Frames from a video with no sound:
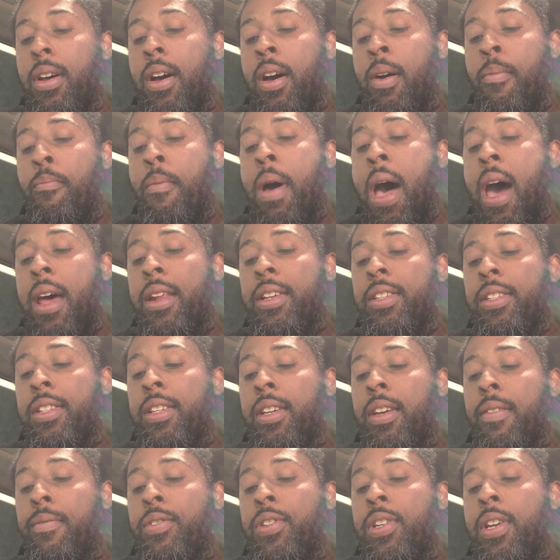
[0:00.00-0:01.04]
a
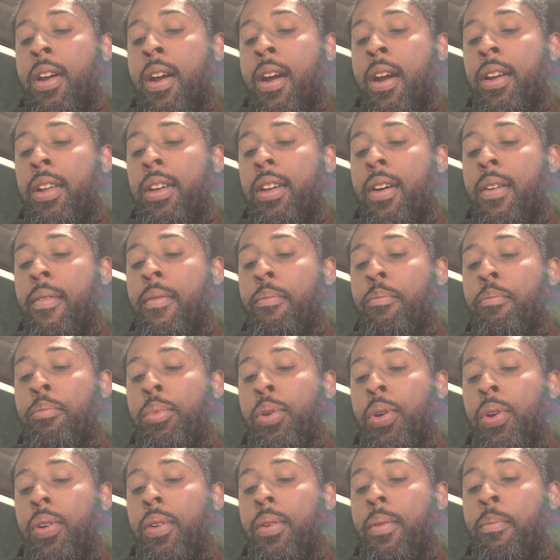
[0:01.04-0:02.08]
modesty, of charity, of
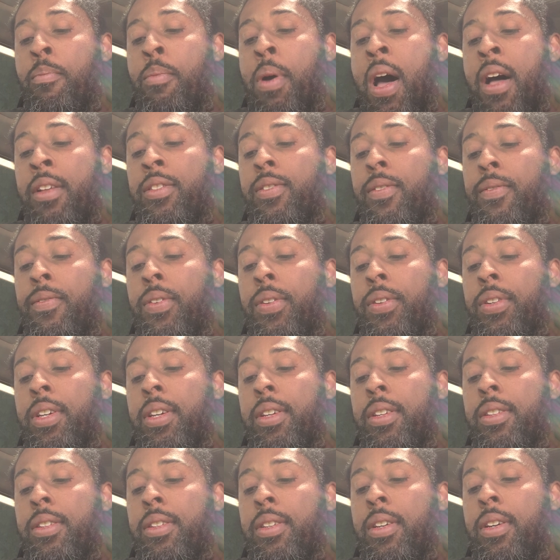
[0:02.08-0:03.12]

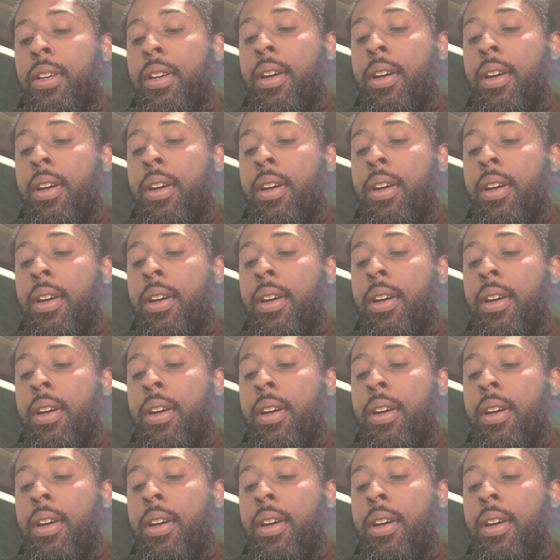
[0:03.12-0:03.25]
bountifulness,